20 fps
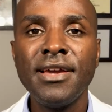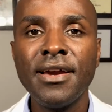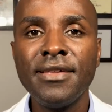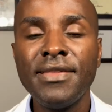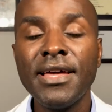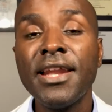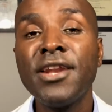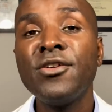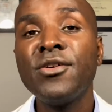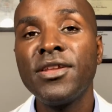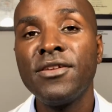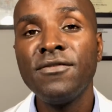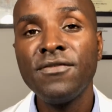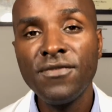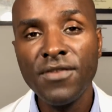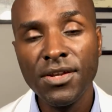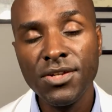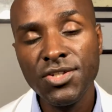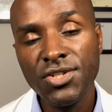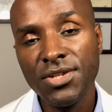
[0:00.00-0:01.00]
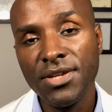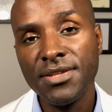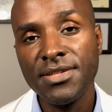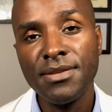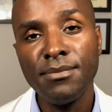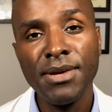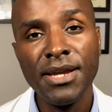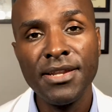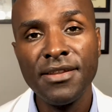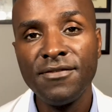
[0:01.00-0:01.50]
are not infectious
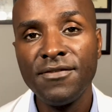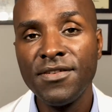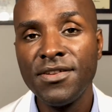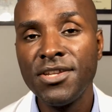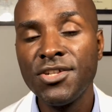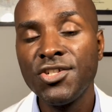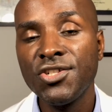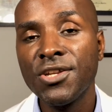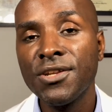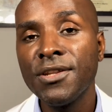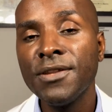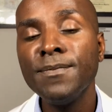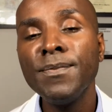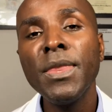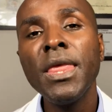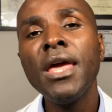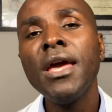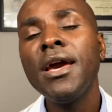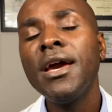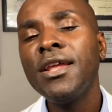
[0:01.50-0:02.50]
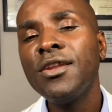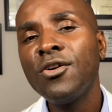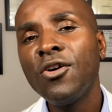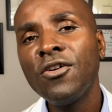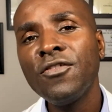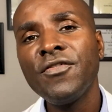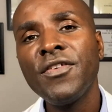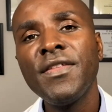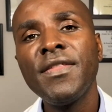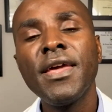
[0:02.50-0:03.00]
by definition, and
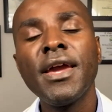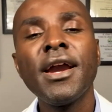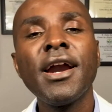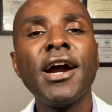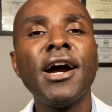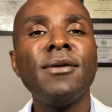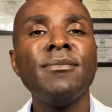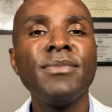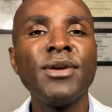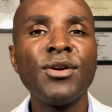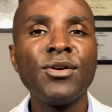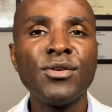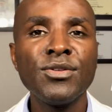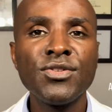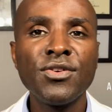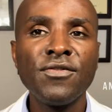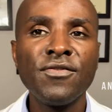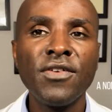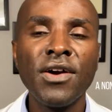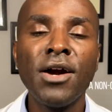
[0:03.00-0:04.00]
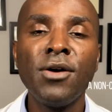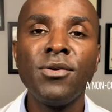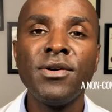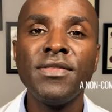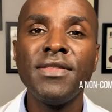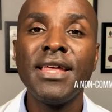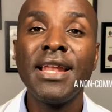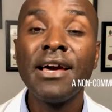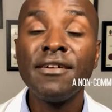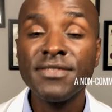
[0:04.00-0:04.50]
often they come because of
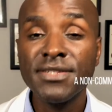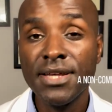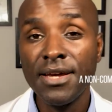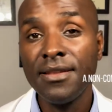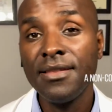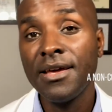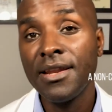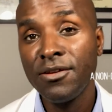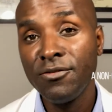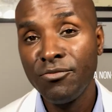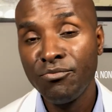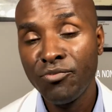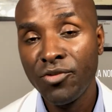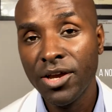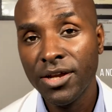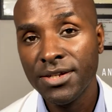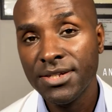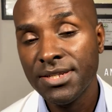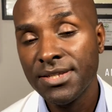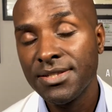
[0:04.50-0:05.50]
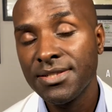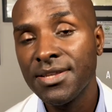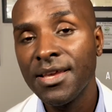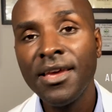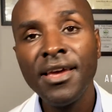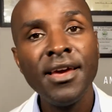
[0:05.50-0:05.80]
the lifestyle that we practice.